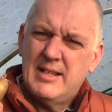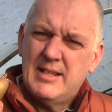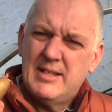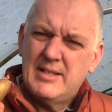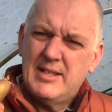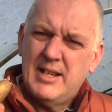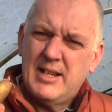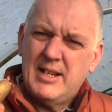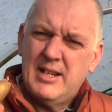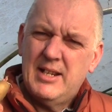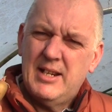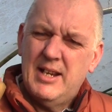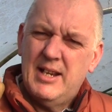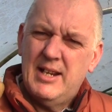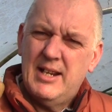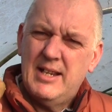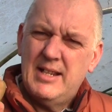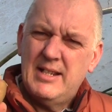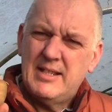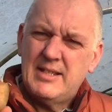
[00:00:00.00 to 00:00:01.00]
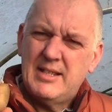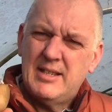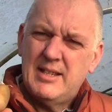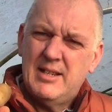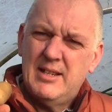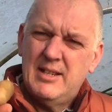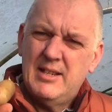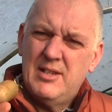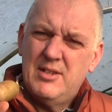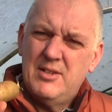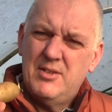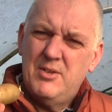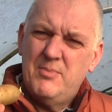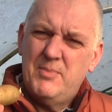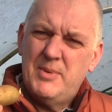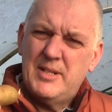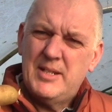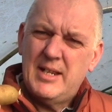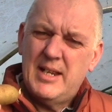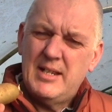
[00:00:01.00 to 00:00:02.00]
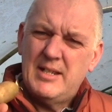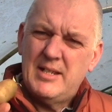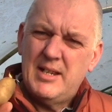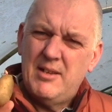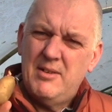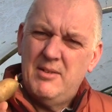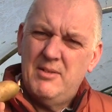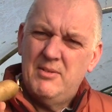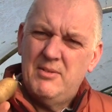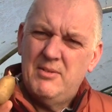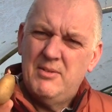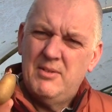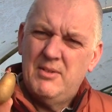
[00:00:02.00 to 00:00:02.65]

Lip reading: second earlies, new potato,